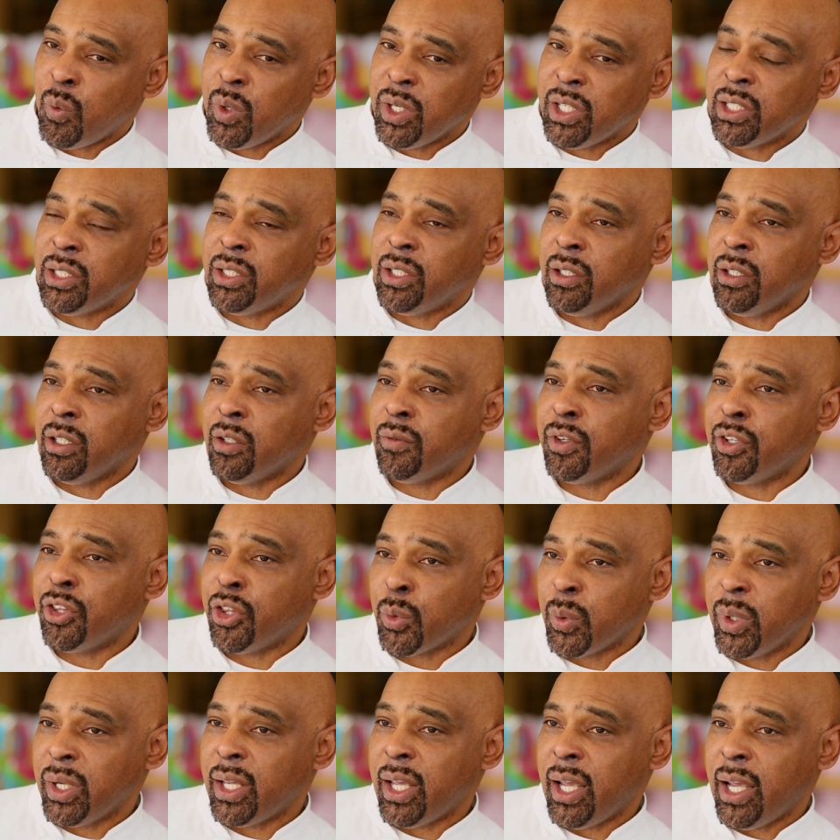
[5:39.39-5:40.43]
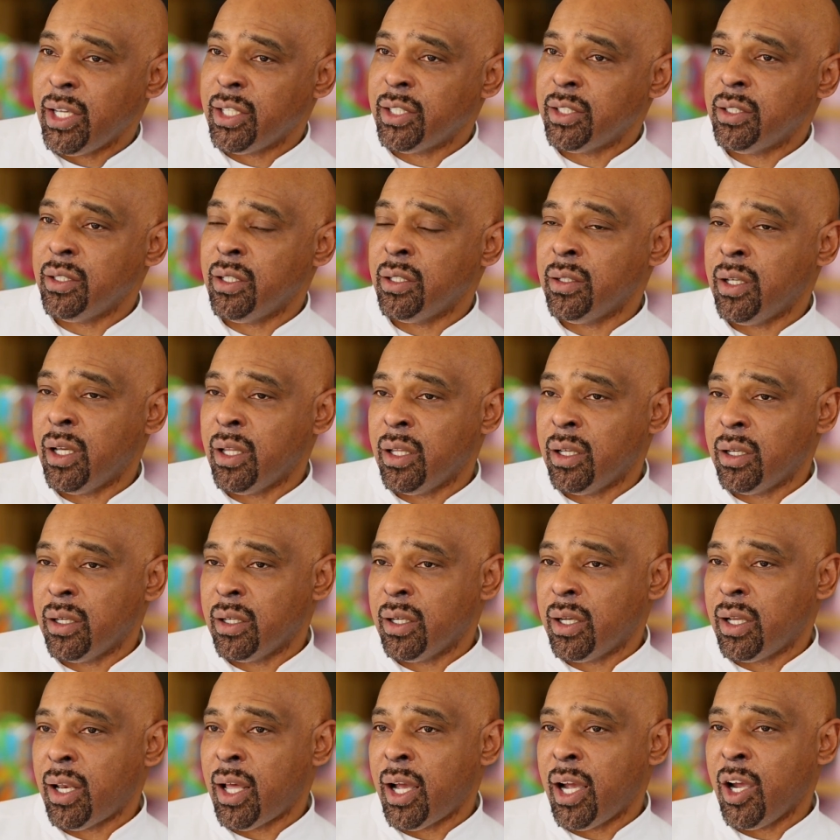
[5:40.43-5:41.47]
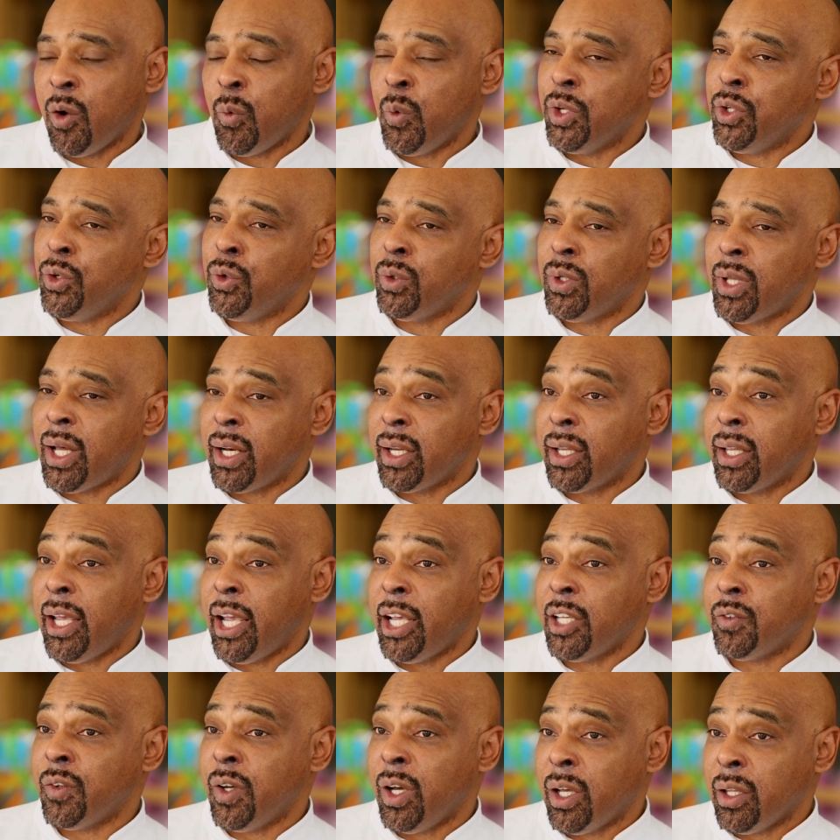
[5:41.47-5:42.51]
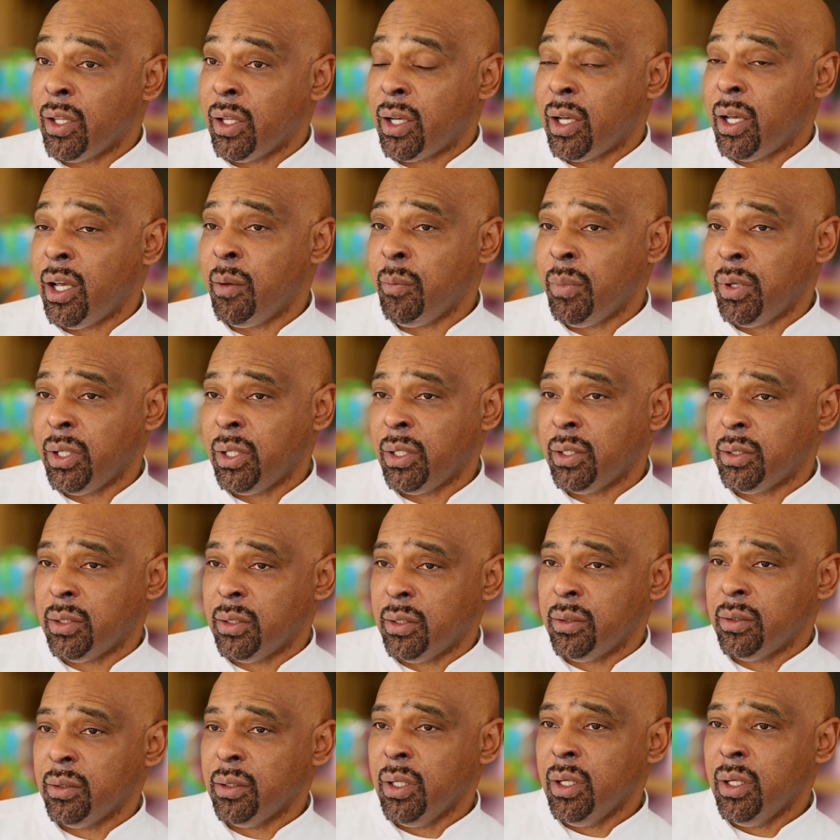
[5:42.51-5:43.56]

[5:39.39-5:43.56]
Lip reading: We just delivered 3 cakes to another client. We do a lot of cakes for other companies